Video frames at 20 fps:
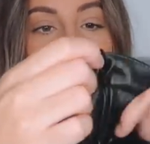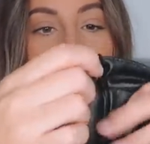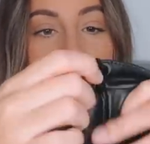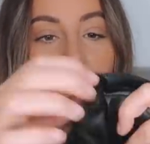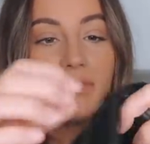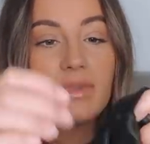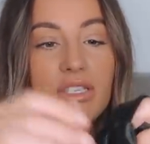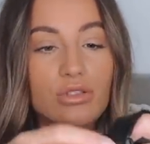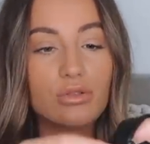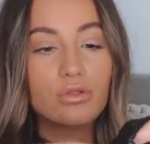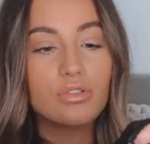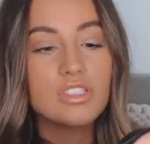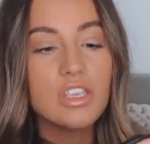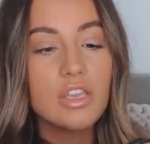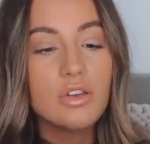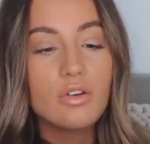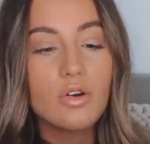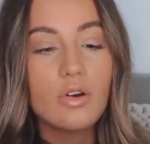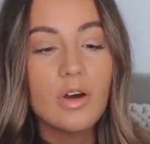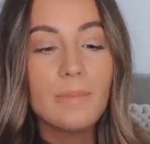It's
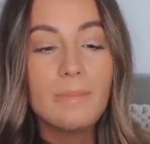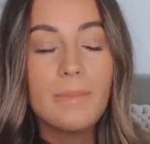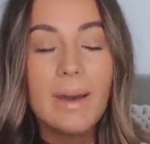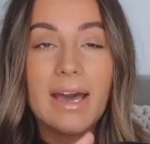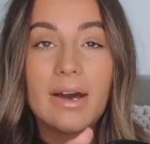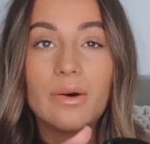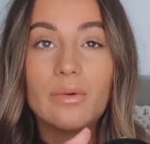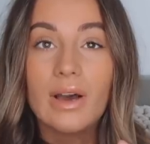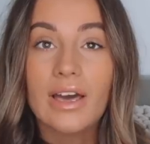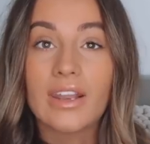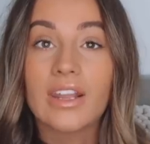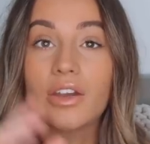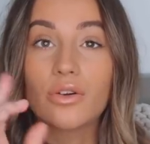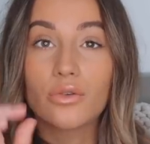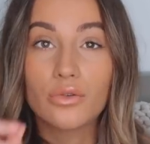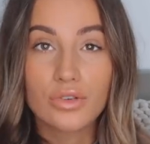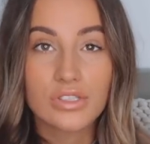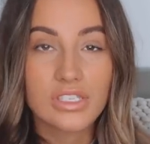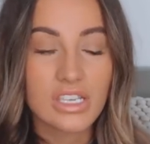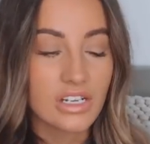also got a belt, and I
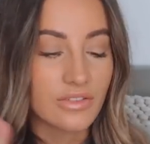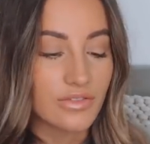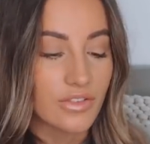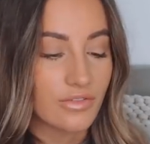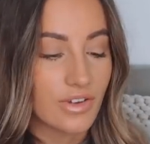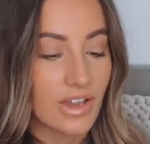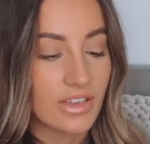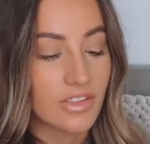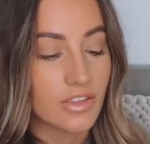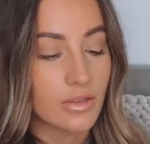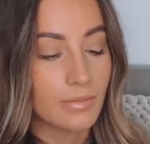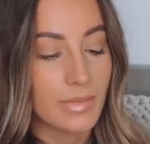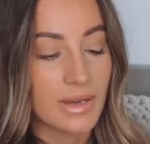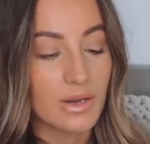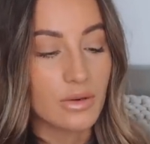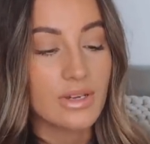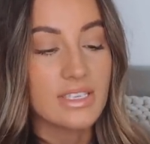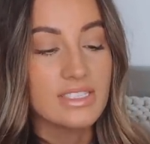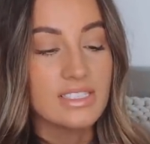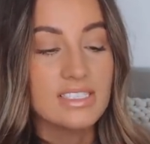also love the fact that the
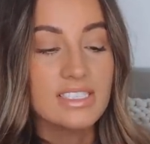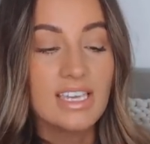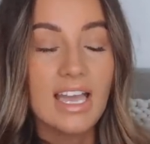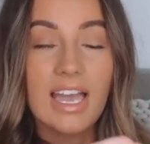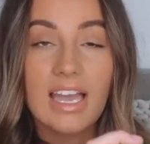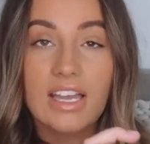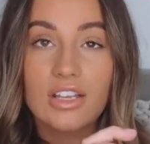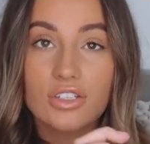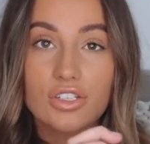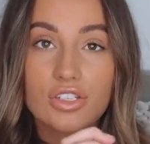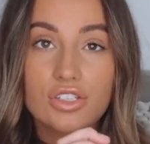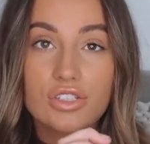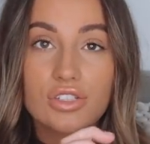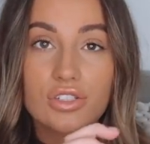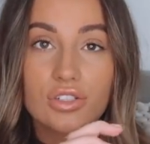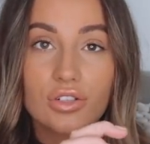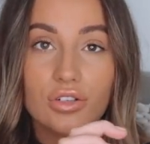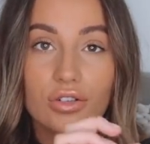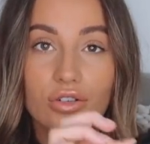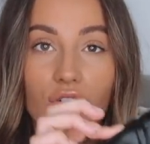belt is
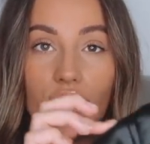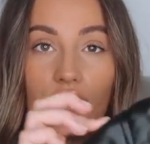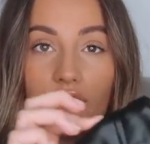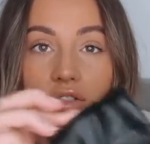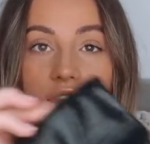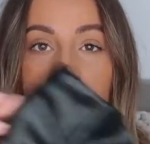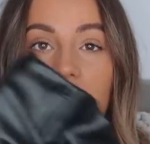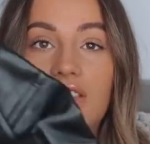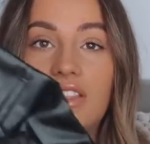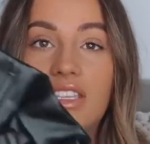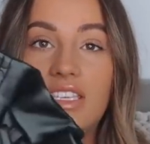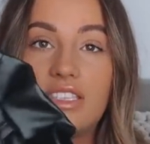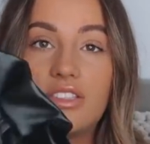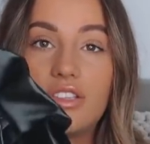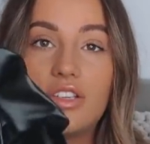attached on the